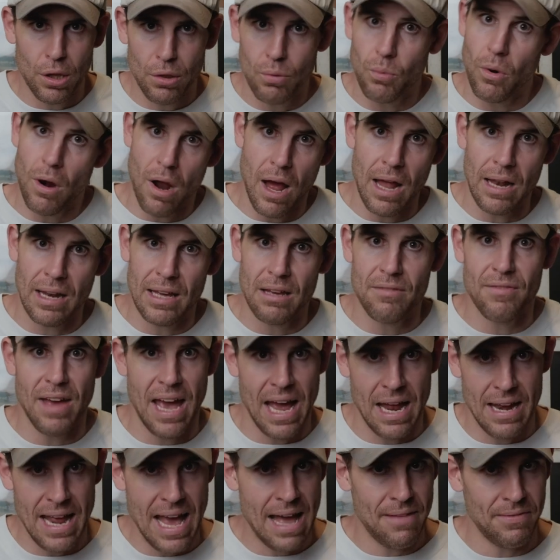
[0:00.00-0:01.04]
where I live,
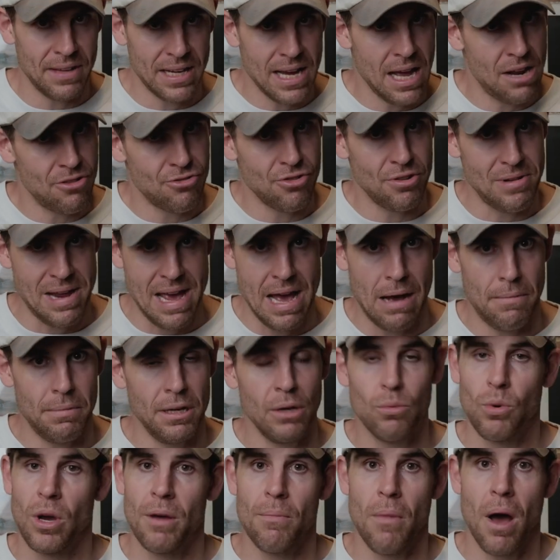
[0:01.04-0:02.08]
and out in the country in Albany,
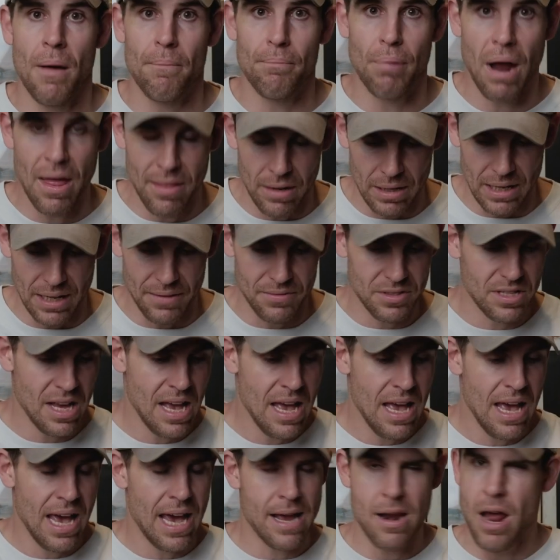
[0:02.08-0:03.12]
where my brother lives.
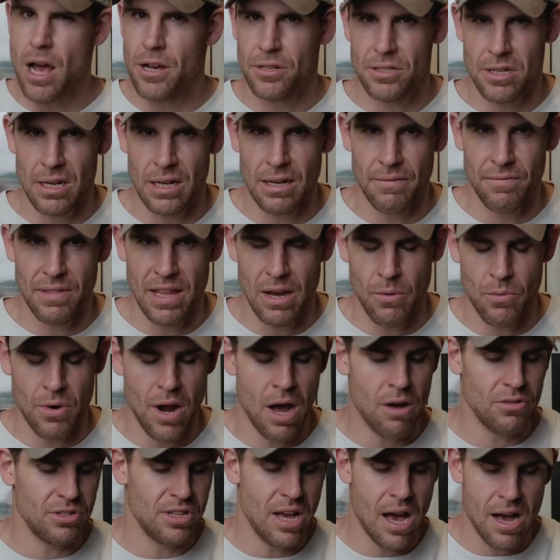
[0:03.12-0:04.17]
And I used to live there when I
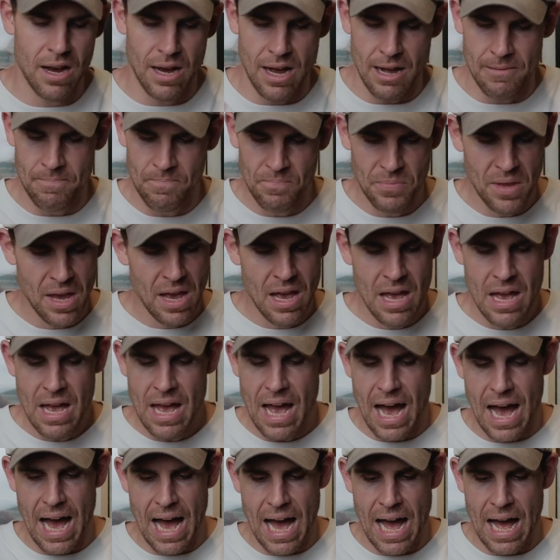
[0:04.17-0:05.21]
was younger.
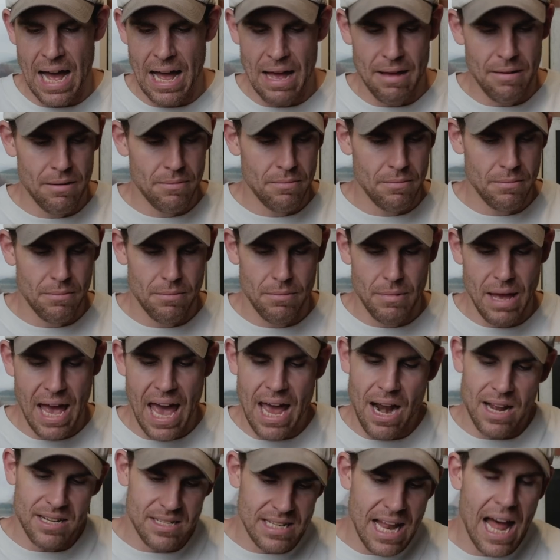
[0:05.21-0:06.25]
And
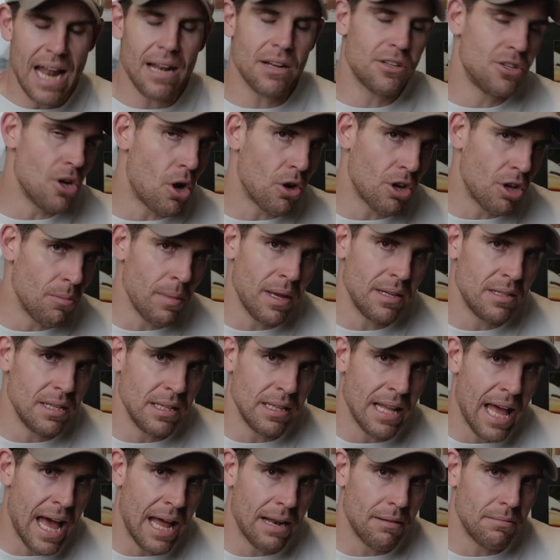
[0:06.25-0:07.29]
I started documenting
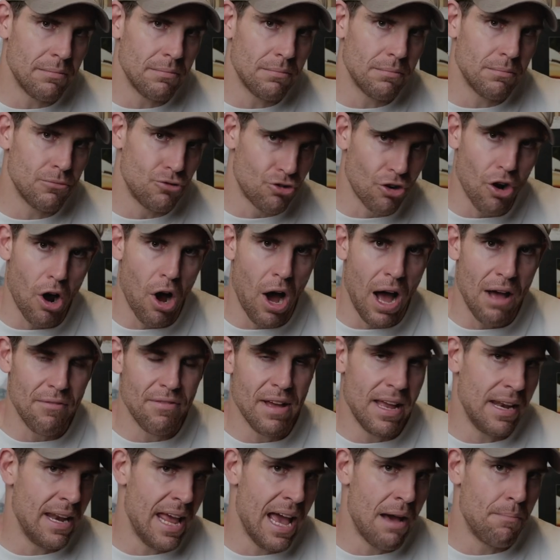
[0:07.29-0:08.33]
that drive.
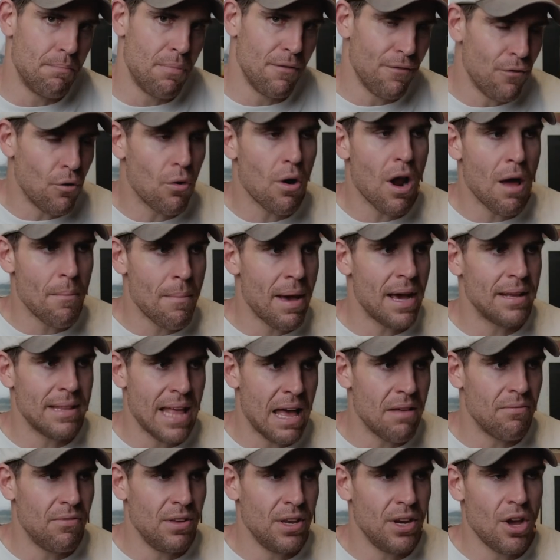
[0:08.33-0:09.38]
And now, before I made
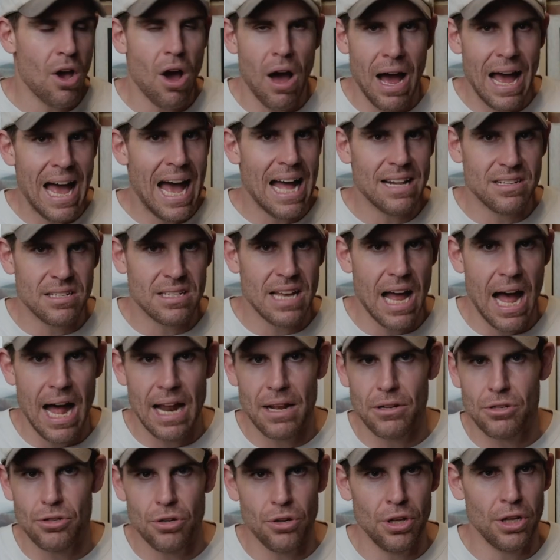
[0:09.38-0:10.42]
that video, I had
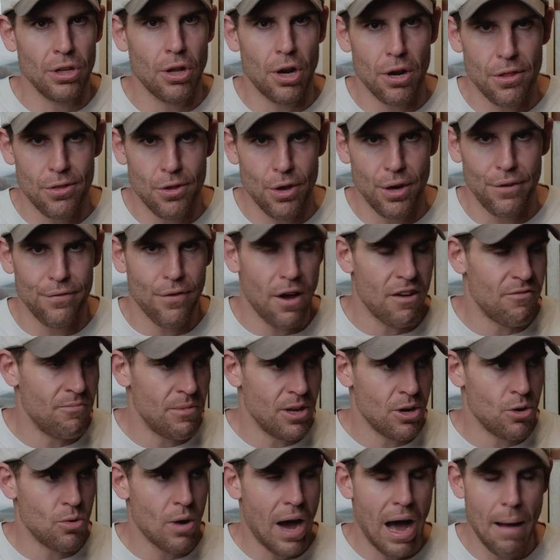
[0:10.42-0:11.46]
started shooting a lot of
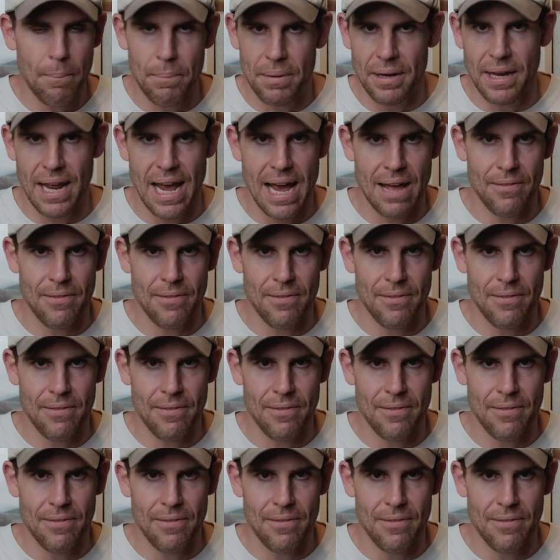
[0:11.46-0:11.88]
35mm up and down